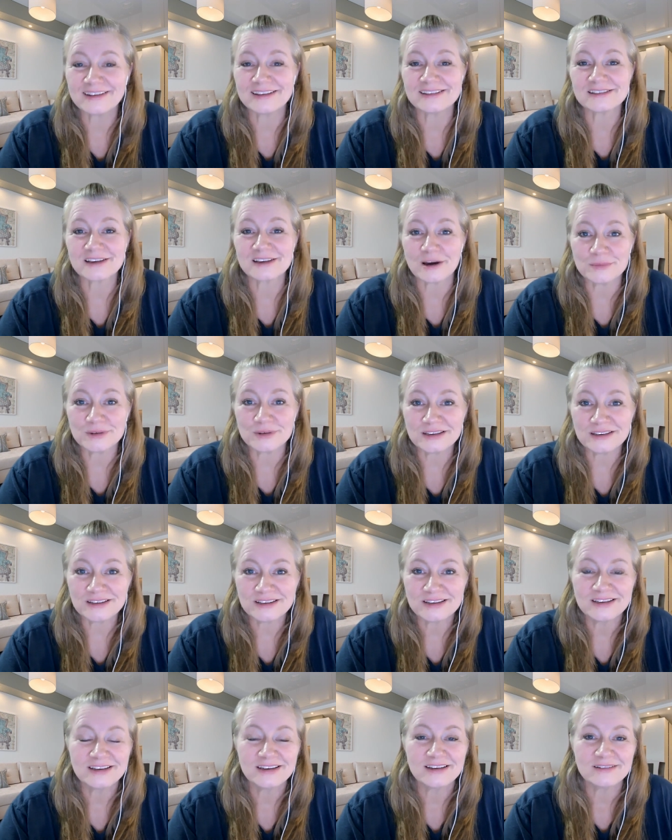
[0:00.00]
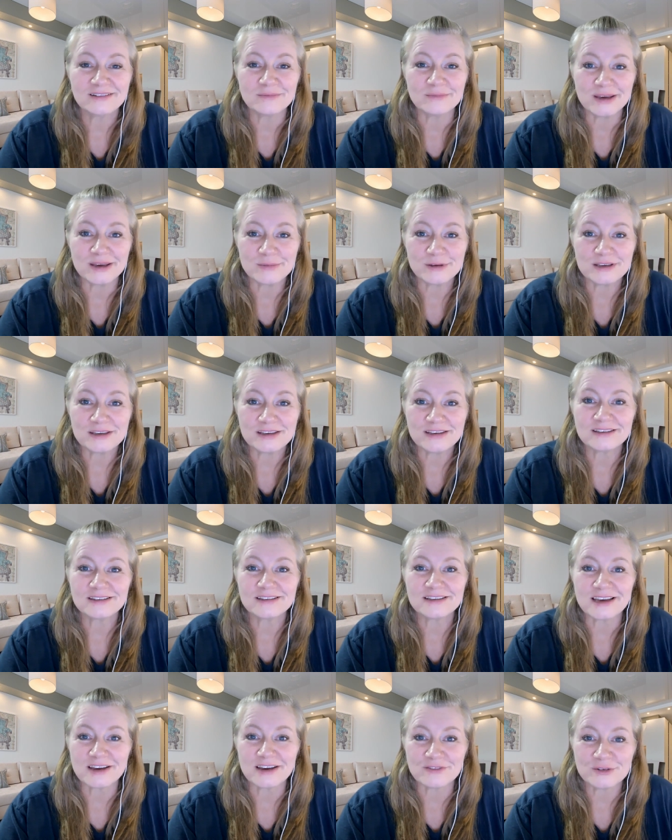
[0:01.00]
it's coming maybe
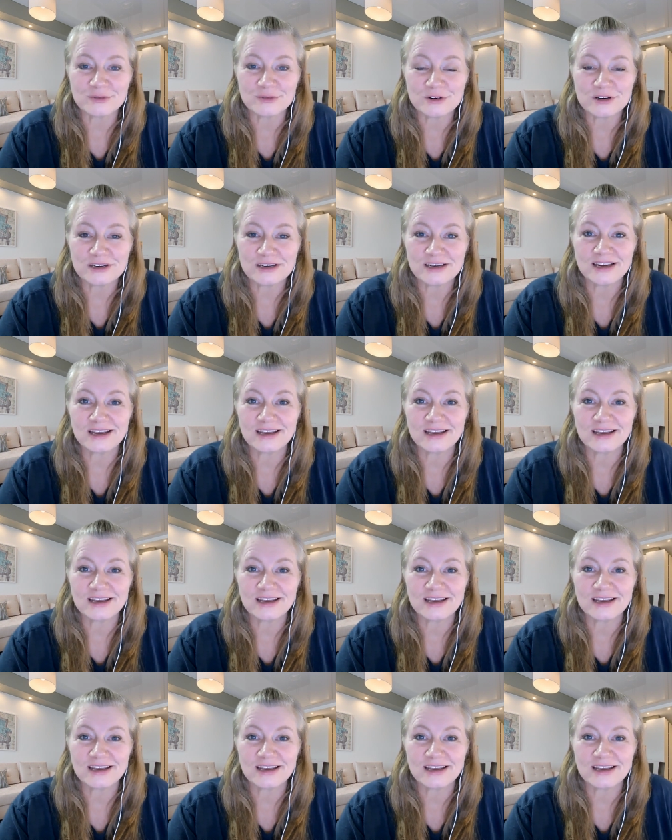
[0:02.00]
to everyone.